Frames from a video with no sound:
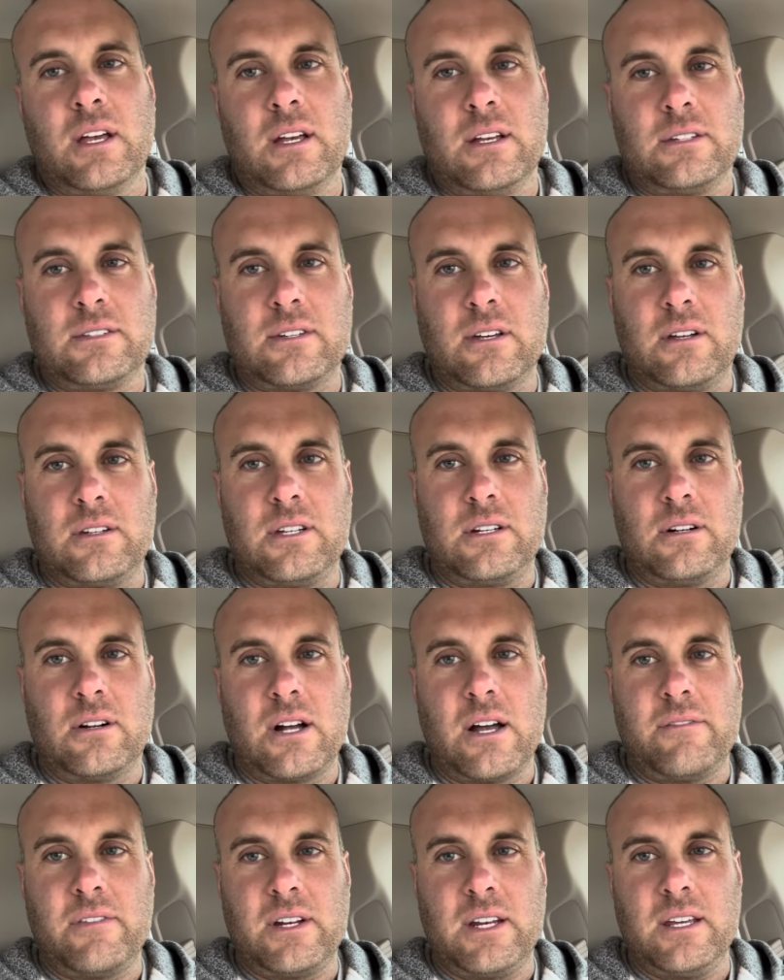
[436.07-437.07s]
So you don't
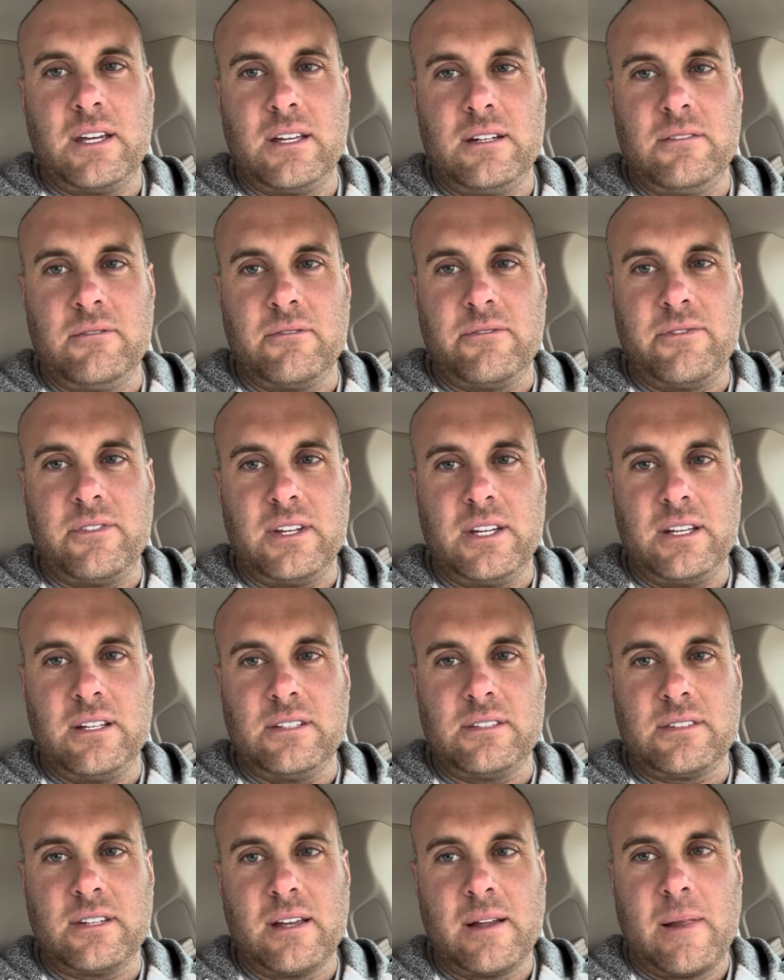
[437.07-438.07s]
have any hidden
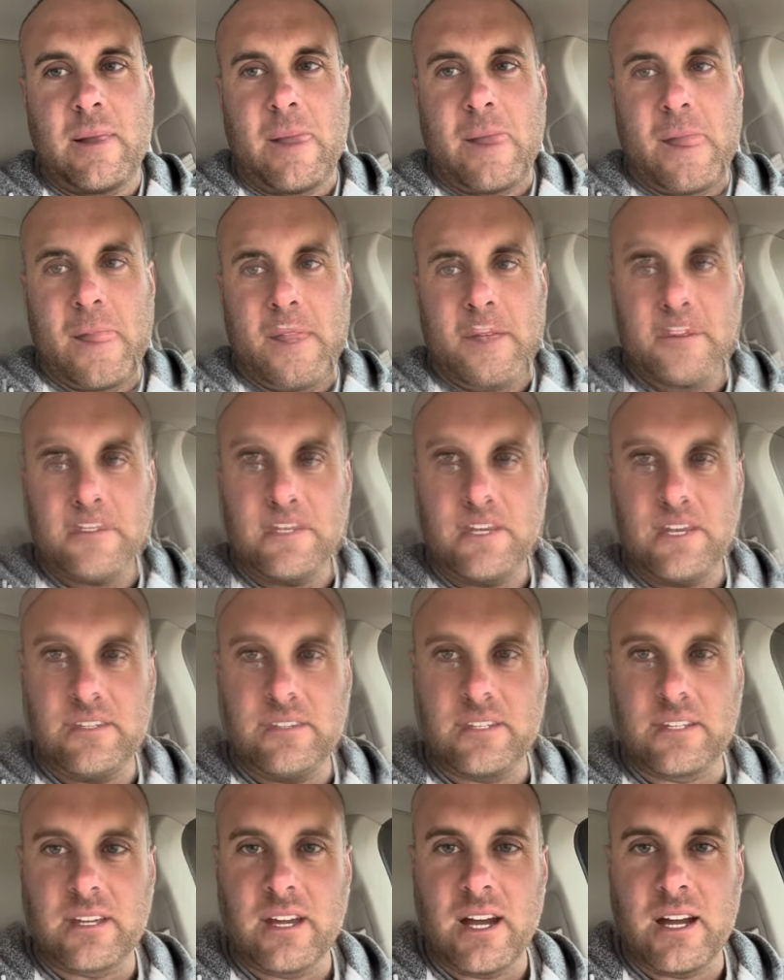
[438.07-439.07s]
fees.
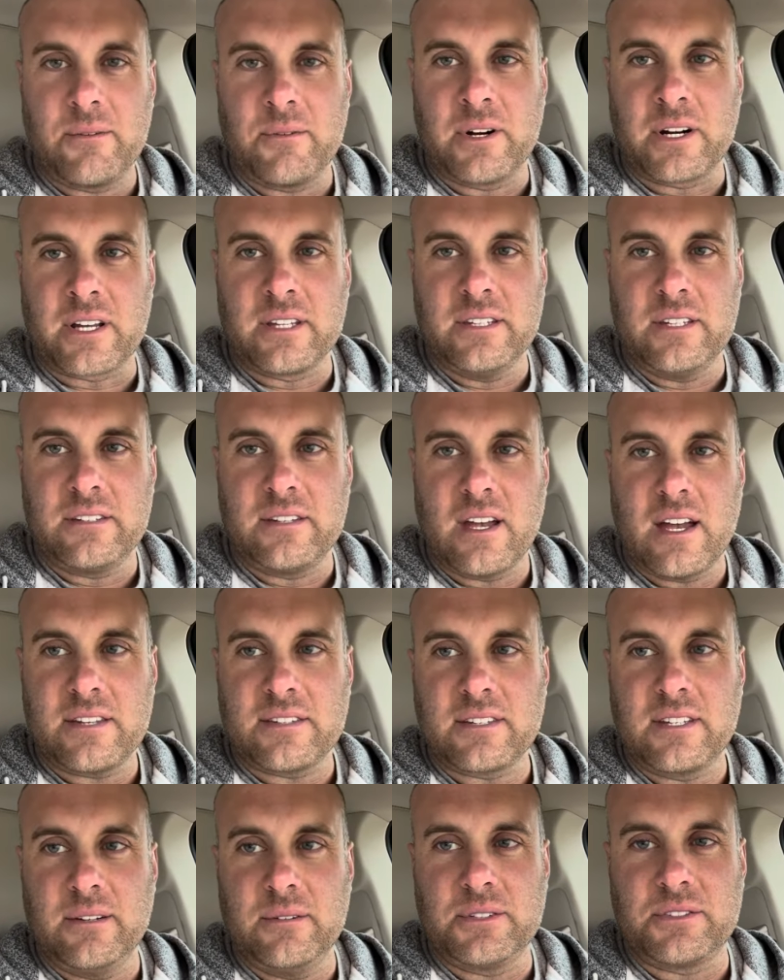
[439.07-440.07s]
And the guy working the
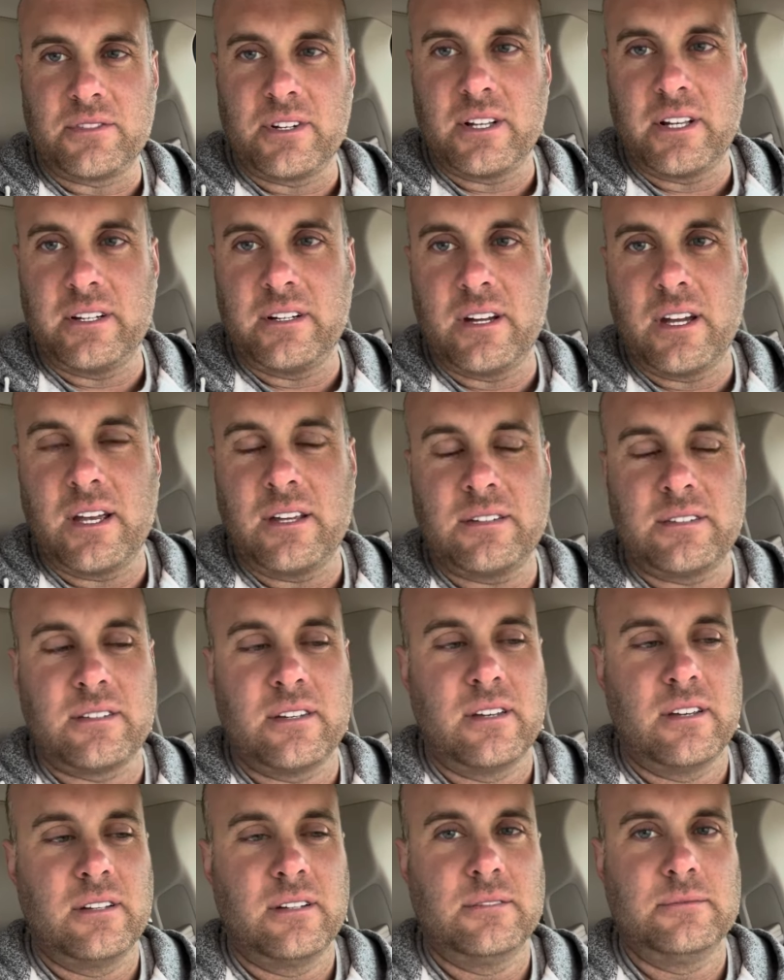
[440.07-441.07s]
desk, he was really
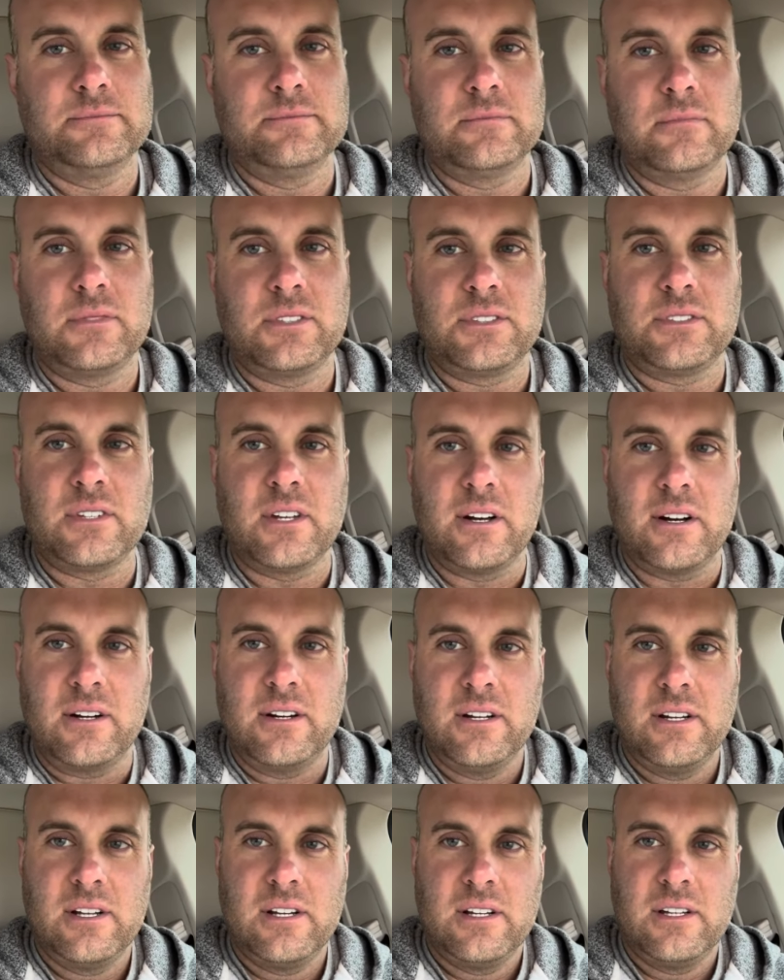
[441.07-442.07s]
nice. So
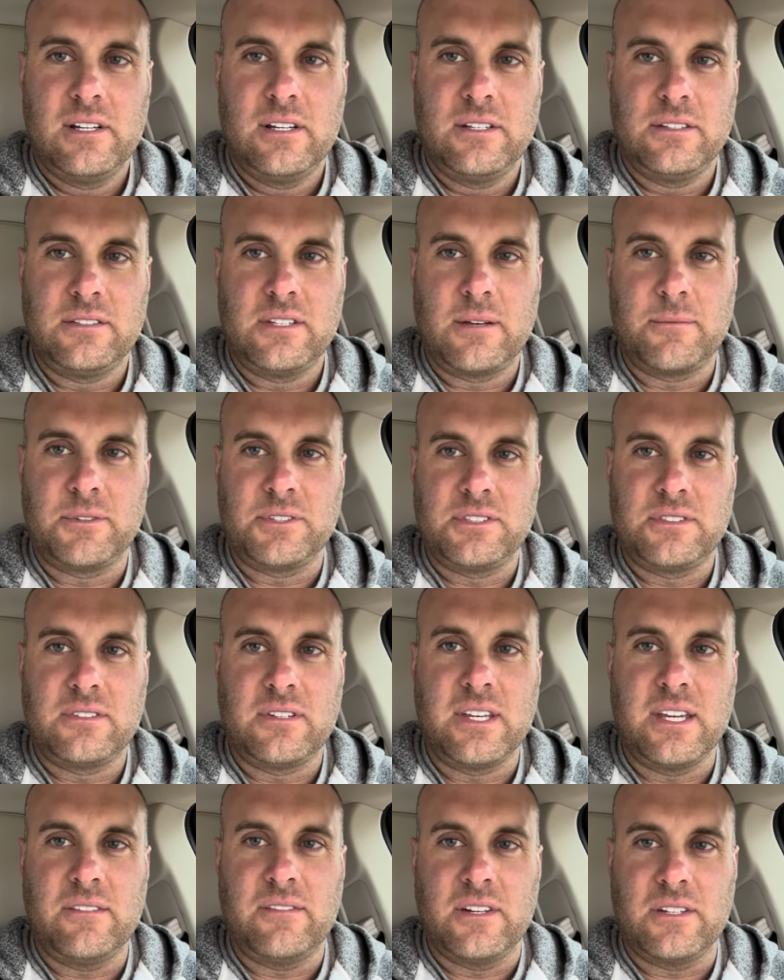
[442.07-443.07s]
his name was
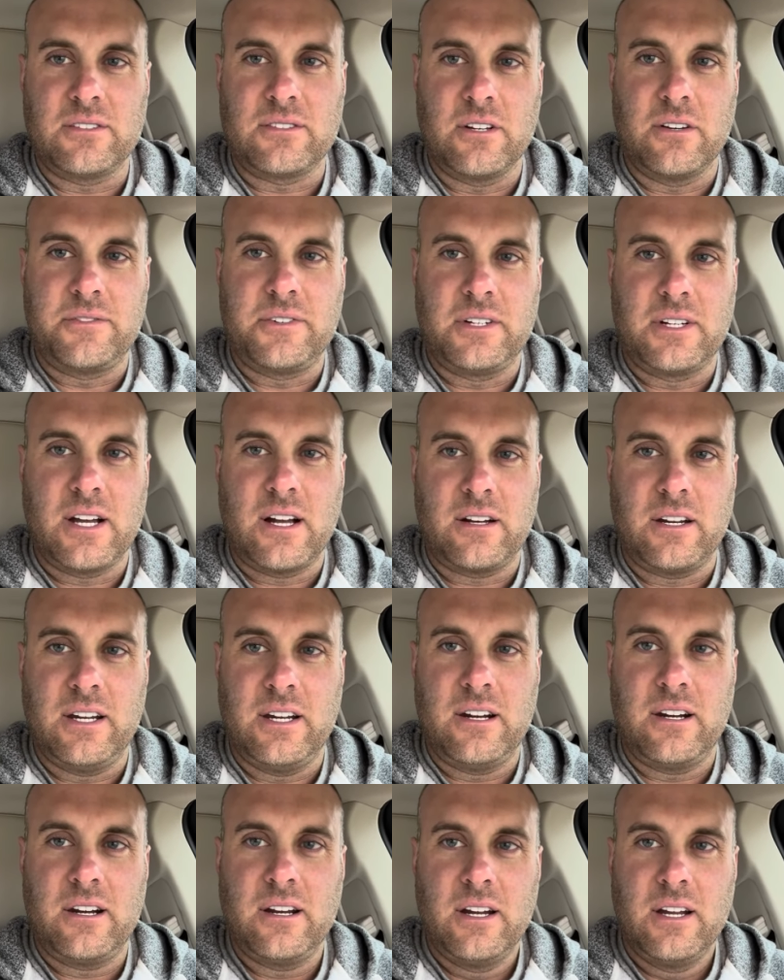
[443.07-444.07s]
Steven. So if you're down
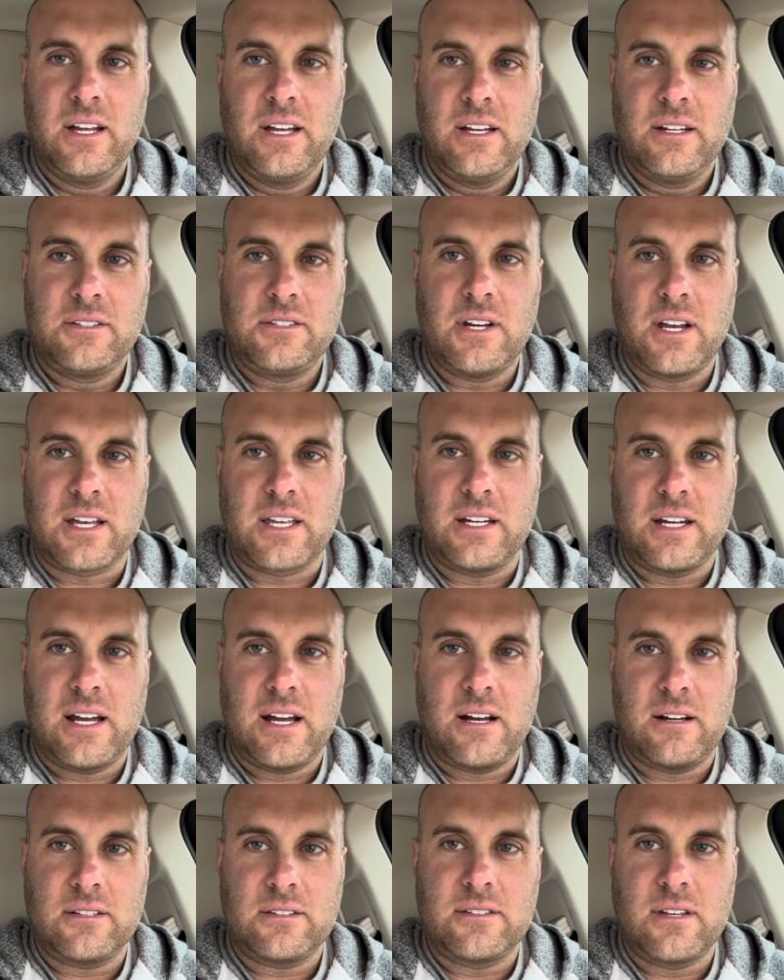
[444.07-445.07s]
here, check it
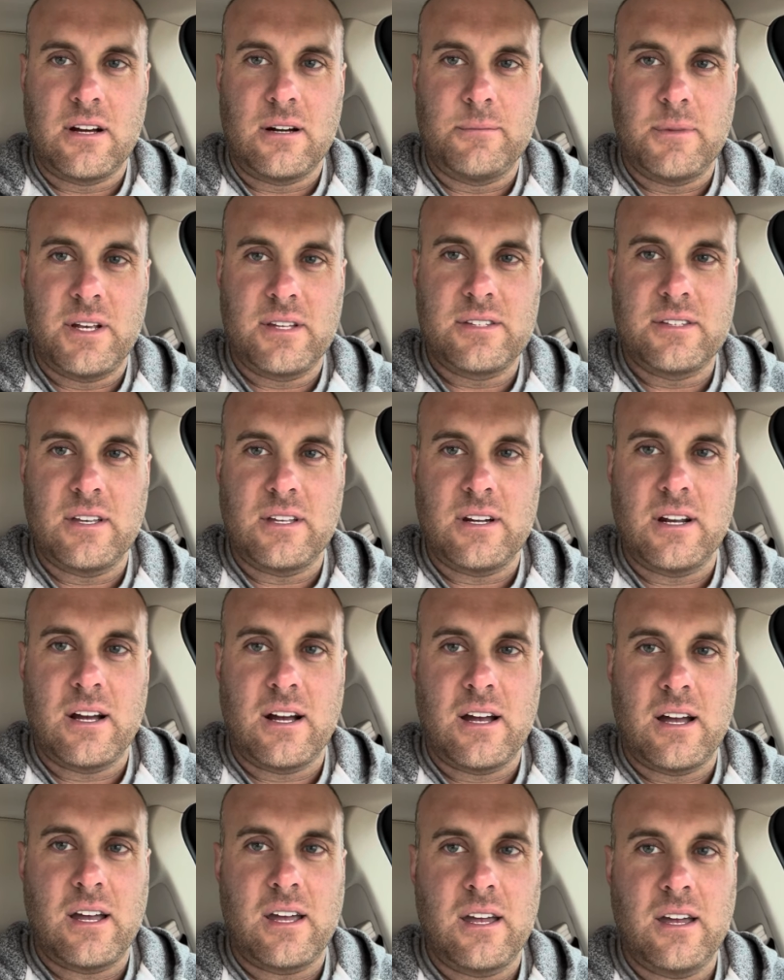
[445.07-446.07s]
out. Tell him I said
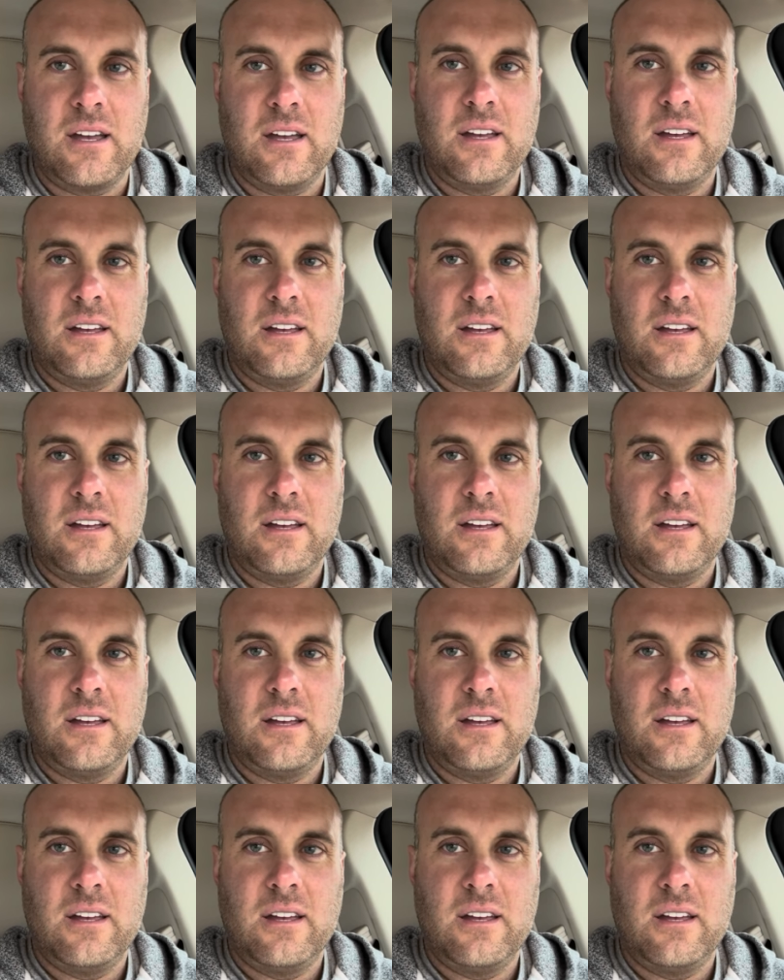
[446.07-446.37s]
hi.